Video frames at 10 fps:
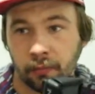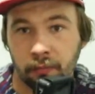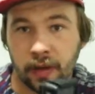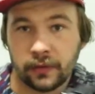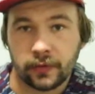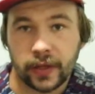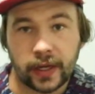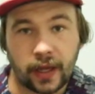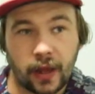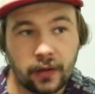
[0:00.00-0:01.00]
meant for
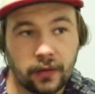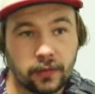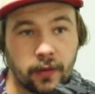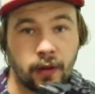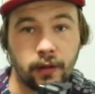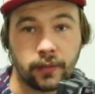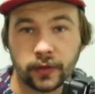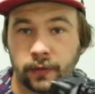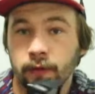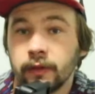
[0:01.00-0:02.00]
like,
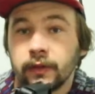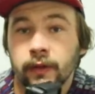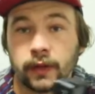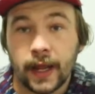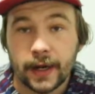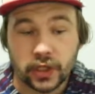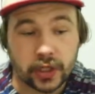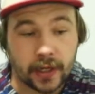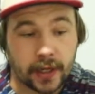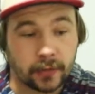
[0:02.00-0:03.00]
they're an action
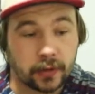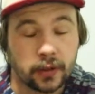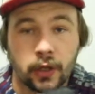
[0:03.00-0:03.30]
camera,